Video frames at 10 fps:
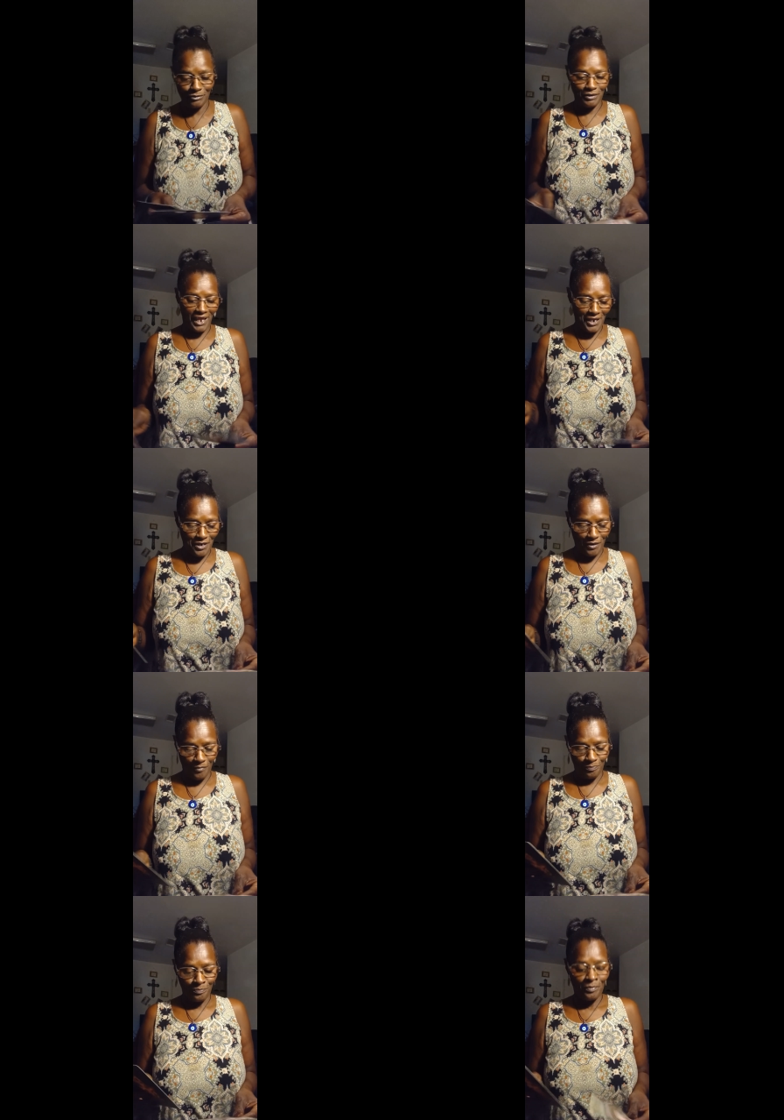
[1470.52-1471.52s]
That's what I
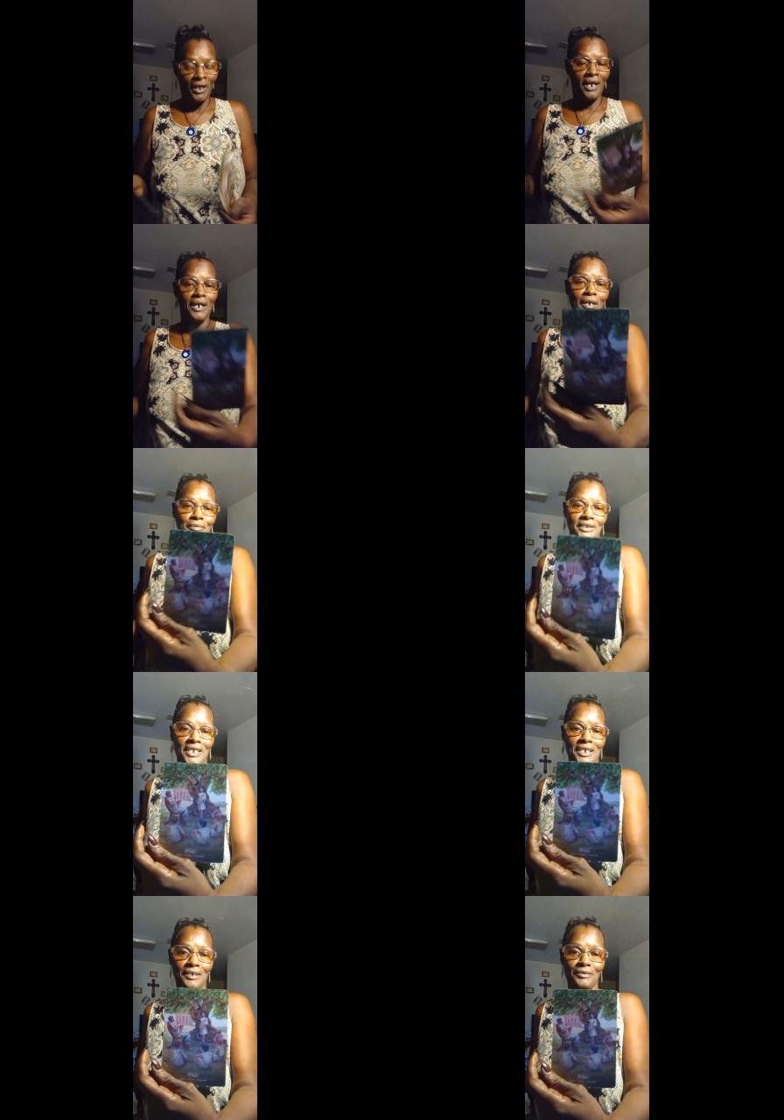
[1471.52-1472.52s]
hear.
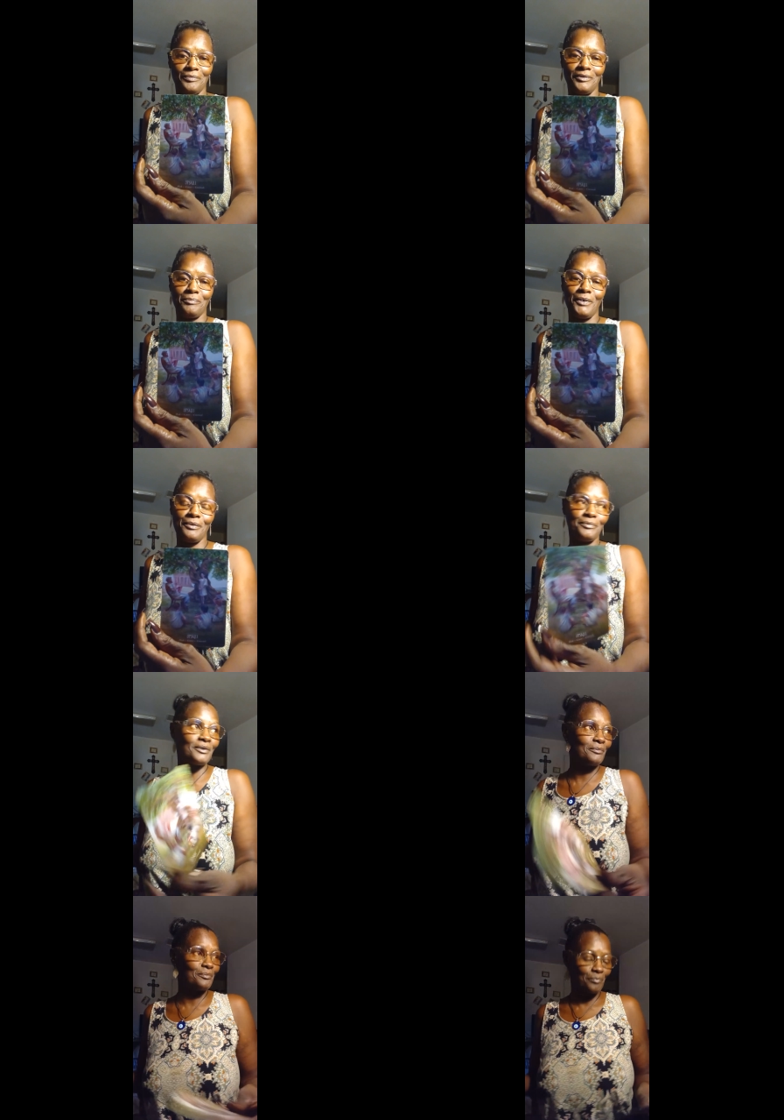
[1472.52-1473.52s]
Upskill,
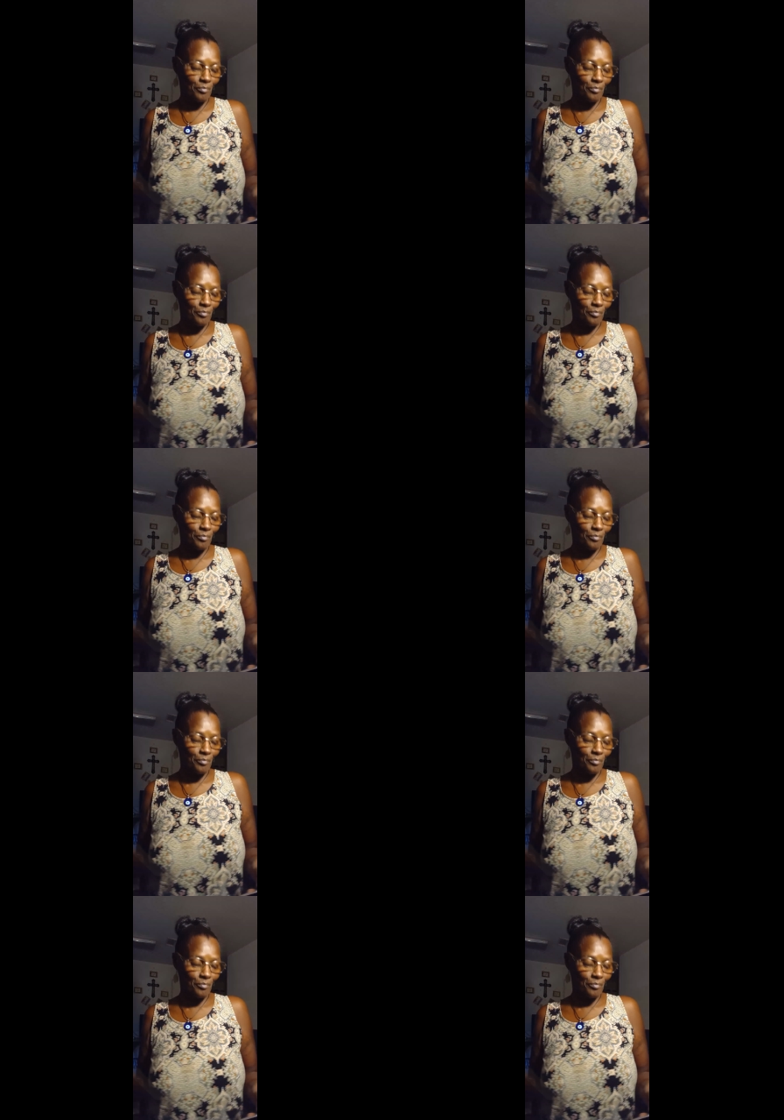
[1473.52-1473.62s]
spirits,